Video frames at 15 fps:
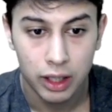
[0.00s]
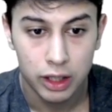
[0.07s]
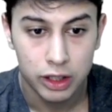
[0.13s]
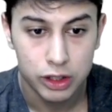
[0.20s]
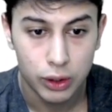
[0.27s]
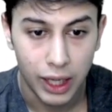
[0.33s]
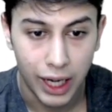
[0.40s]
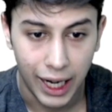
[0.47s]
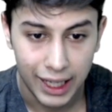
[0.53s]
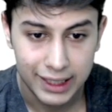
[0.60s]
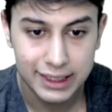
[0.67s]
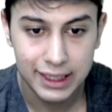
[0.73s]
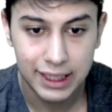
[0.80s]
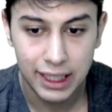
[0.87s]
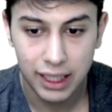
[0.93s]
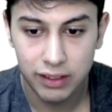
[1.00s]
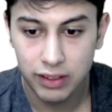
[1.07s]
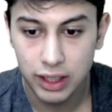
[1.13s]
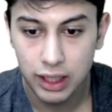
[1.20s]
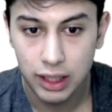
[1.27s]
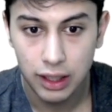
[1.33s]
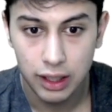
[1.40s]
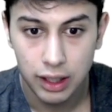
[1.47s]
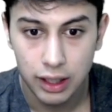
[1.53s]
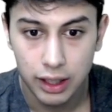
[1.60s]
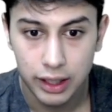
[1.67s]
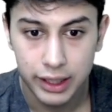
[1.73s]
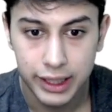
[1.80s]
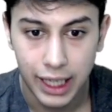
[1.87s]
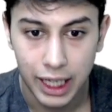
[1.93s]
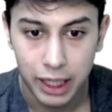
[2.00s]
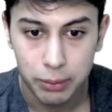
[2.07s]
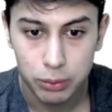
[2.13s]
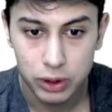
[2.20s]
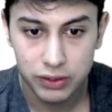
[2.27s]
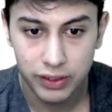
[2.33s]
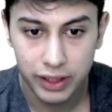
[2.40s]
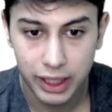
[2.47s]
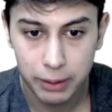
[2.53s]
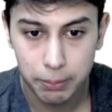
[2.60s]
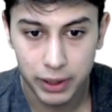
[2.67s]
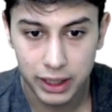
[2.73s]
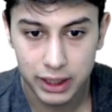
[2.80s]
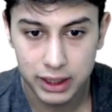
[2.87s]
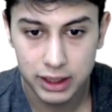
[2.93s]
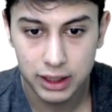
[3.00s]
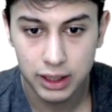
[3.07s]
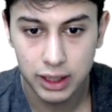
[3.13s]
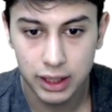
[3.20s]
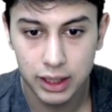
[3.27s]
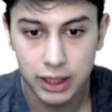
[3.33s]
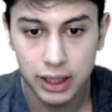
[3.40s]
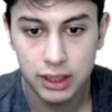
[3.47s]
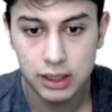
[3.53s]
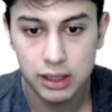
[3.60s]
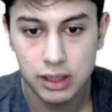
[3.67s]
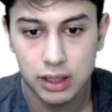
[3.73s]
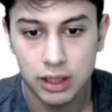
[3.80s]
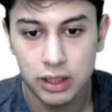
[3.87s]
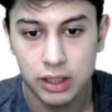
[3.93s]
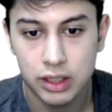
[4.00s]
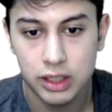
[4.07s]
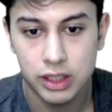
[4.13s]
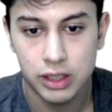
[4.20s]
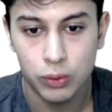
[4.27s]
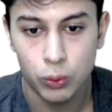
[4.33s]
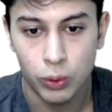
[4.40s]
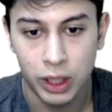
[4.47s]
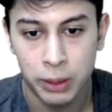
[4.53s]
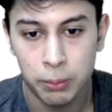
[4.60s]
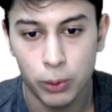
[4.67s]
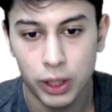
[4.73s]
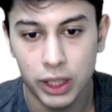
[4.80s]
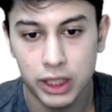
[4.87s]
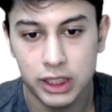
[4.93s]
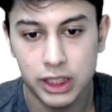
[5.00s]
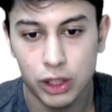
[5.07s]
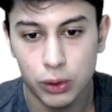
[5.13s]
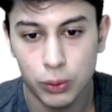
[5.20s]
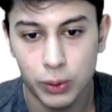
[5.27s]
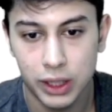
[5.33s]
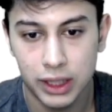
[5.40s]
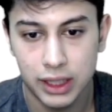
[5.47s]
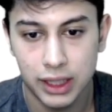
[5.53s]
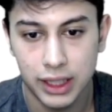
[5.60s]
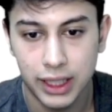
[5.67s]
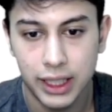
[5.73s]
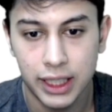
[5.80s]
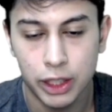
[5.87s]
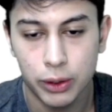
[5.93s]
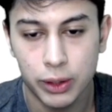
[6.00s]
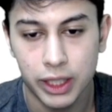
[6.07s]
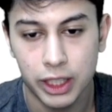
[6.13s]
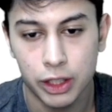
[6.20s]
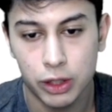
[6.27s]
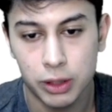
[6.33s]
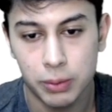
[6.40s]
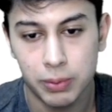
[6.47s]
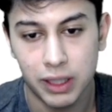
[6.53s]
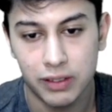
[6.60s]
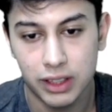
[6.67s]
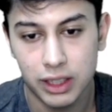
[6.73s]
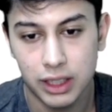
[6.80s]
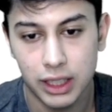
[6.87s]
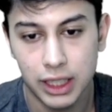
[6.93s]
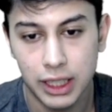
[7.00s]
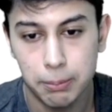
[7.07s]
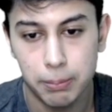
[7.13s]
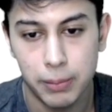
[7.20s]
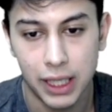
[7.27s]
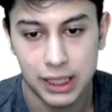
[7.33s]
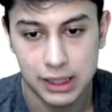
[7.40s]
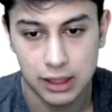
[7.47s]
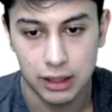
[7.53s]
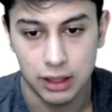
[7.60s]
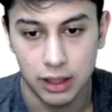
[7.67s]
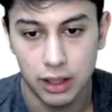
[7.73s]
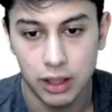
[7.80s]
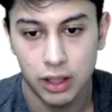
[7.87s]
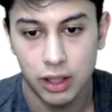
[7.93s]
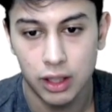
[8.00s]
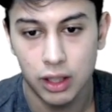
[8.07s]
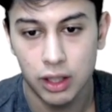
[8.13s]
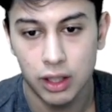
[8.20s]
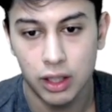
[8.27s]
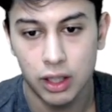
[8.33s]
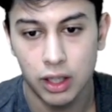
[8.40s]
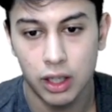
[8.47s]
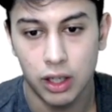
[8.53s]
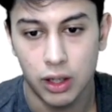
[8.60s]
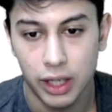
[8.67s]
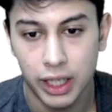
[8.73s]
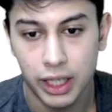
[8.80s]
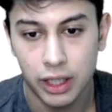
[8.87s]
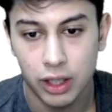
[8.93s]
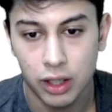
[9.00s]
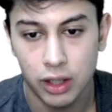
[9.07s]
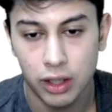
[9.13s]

So at sea level, the atmospheric pressure is 1.013 into 10 to the power 3 Pascal. Alright,